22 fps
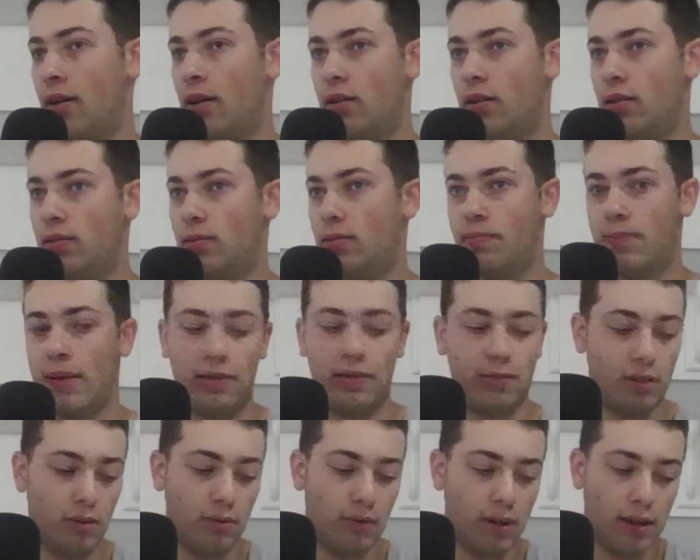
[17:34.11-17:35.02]
It's
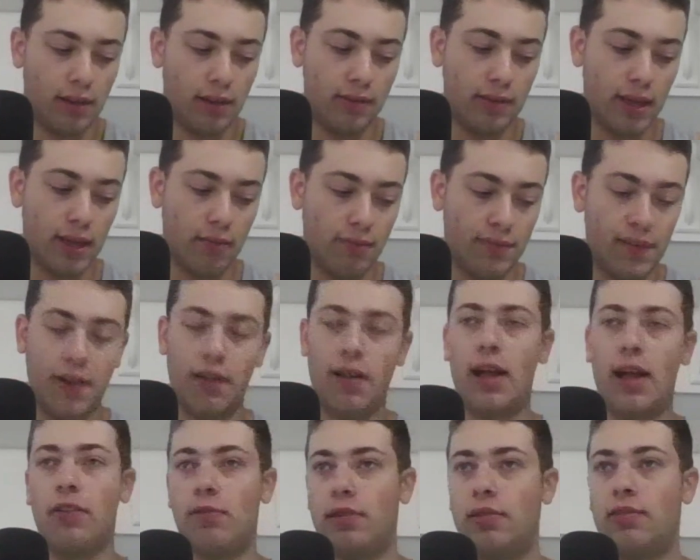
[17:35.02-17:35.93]
basically what he said without
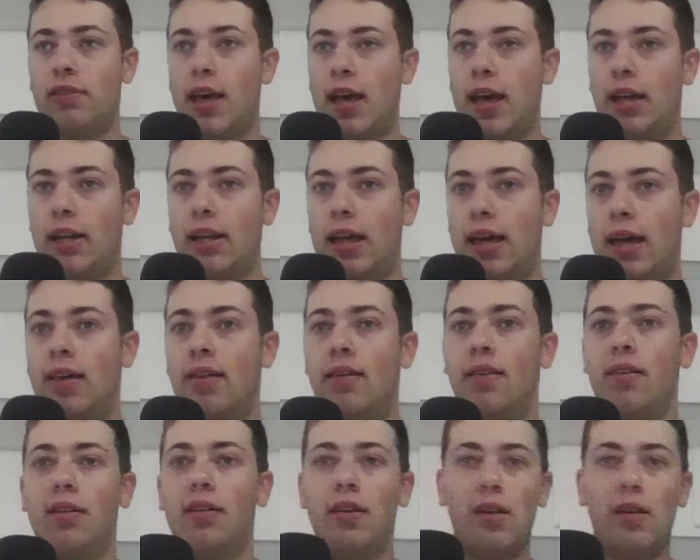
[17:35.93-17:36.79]
actually saying that.